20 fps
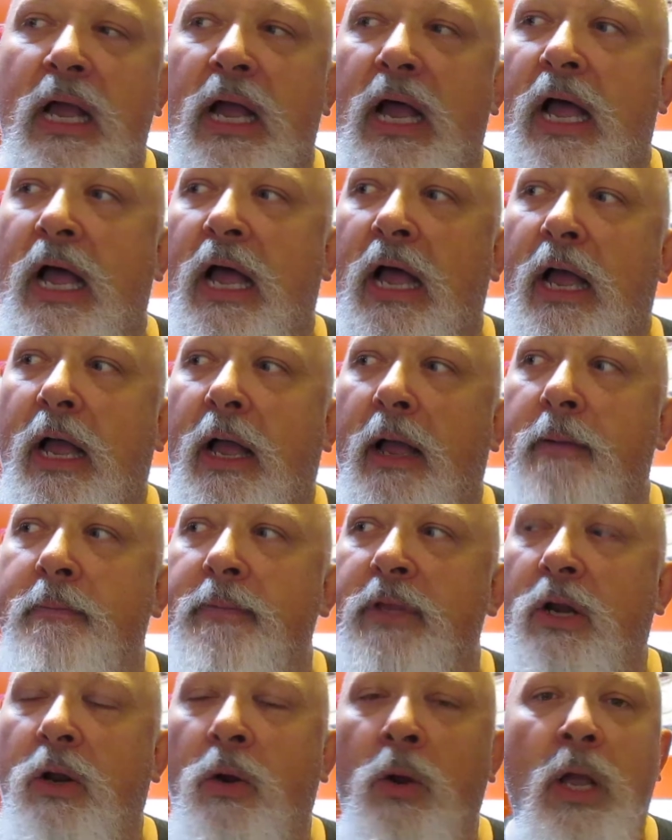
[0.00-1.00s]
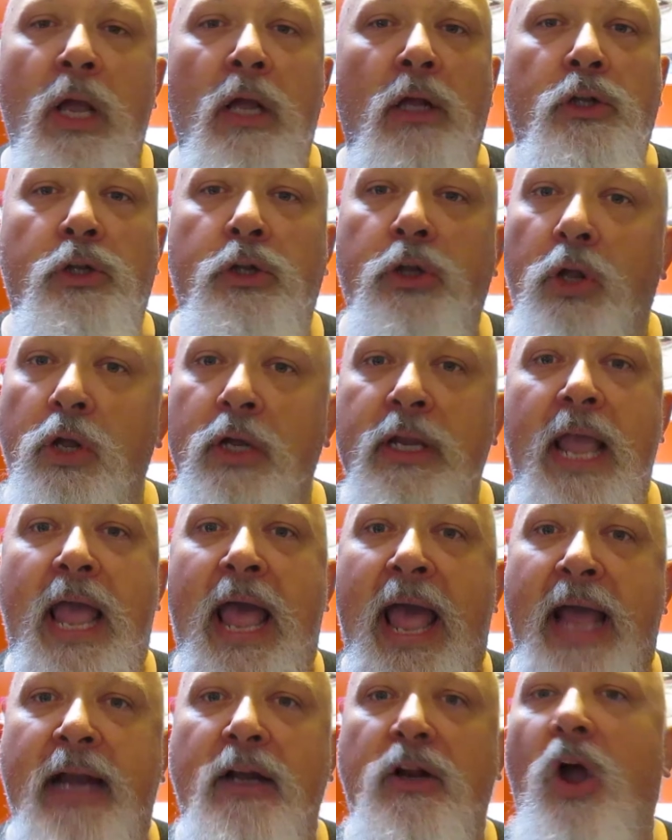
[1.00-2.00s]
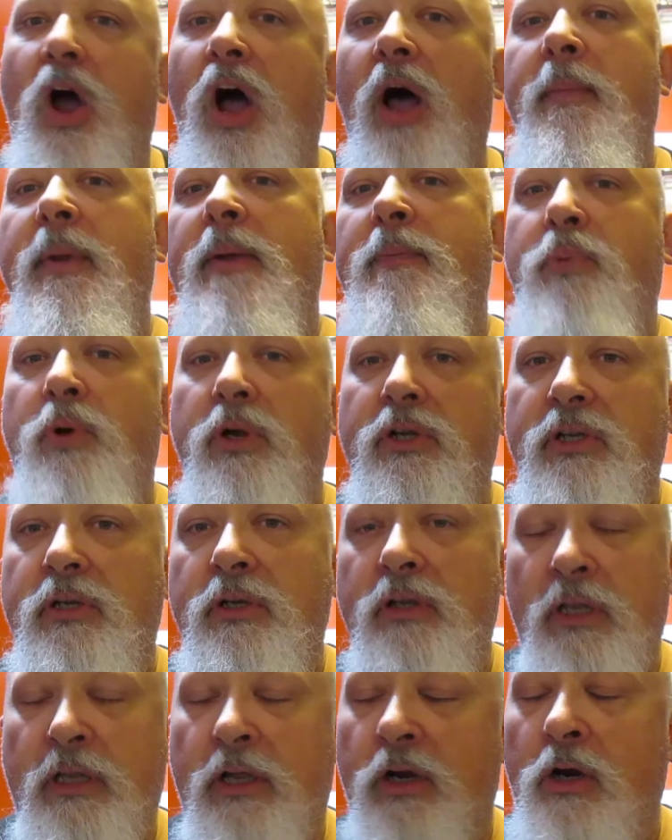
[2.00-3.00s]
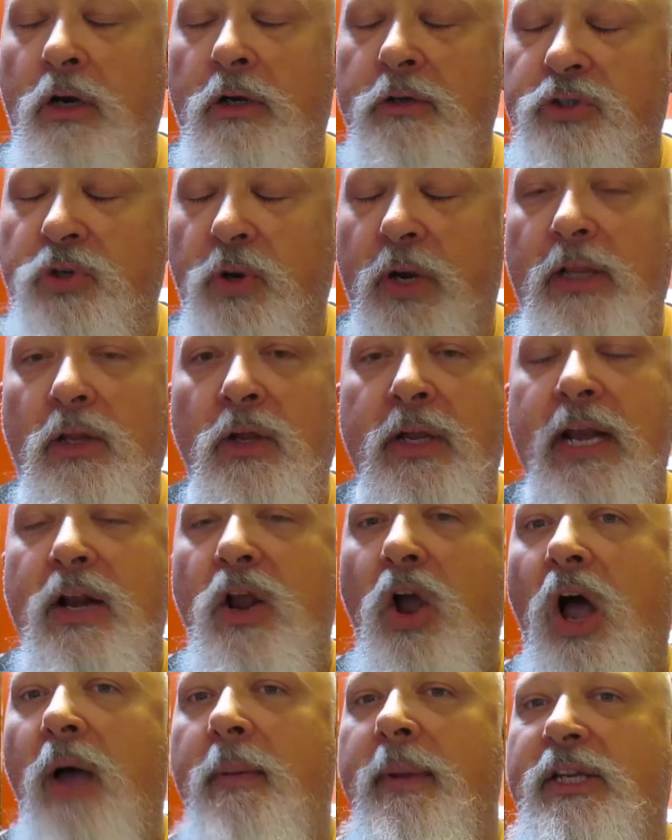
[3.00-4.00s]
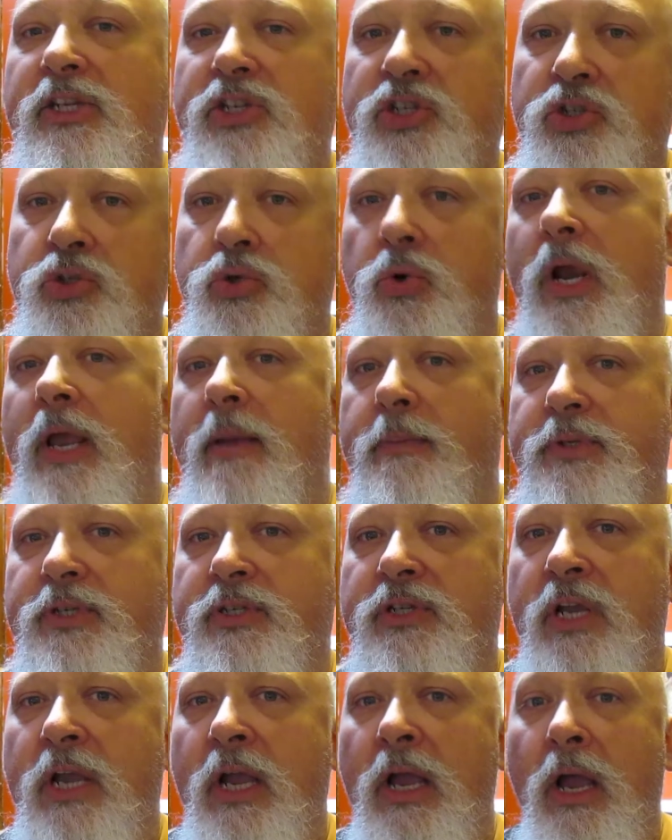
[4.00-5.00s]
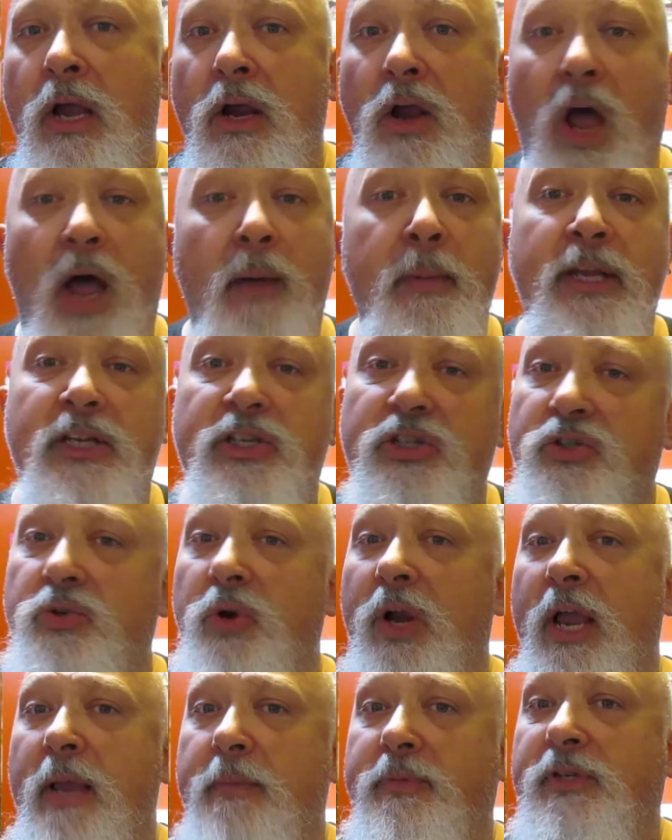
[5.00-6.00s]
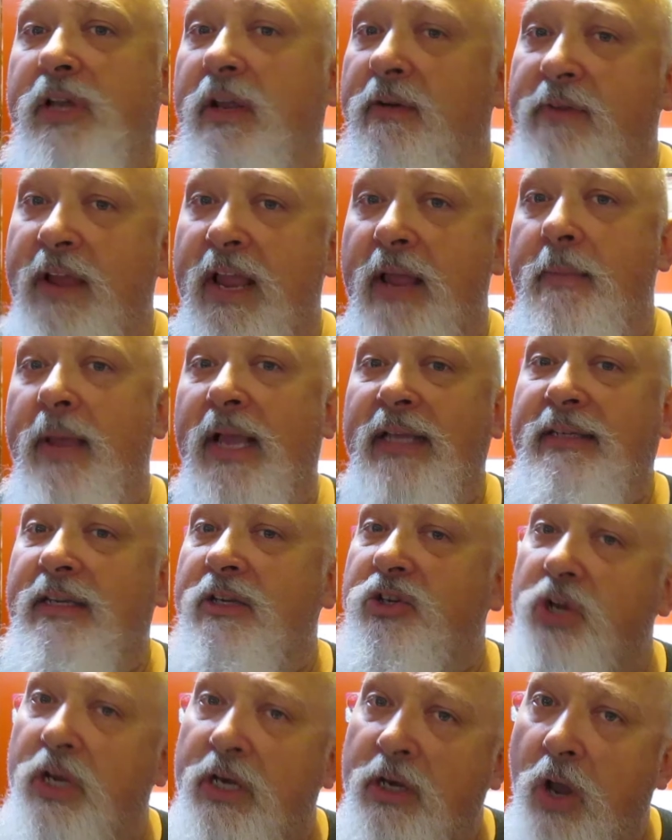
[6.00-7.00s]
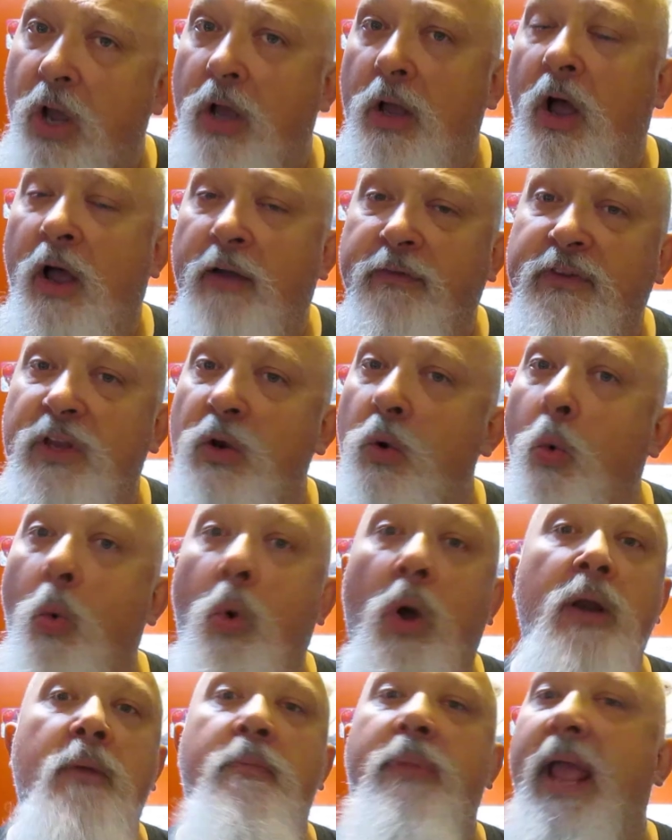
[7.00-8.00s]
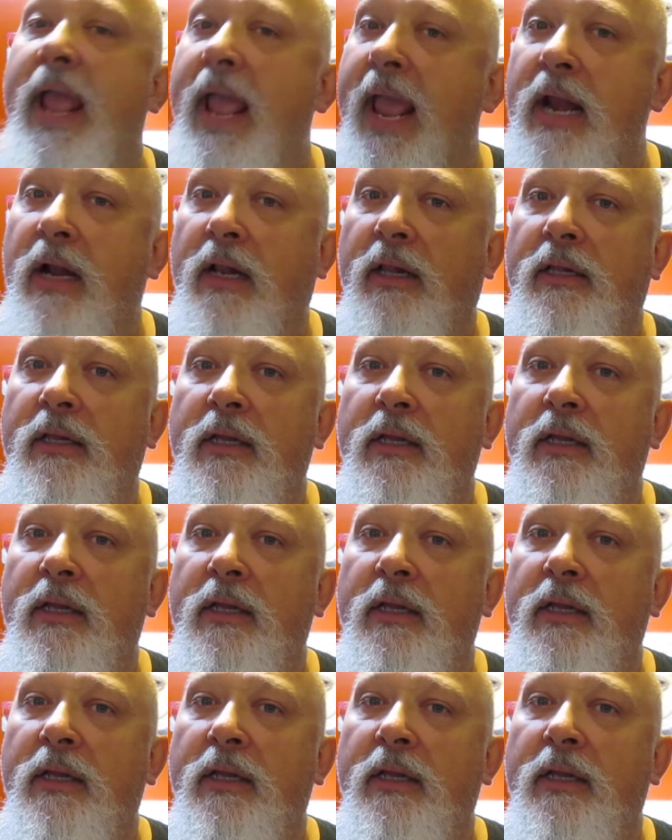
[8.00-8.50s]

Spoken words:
You know, look at look at comic strips. Comic strips convey a message in often one panel,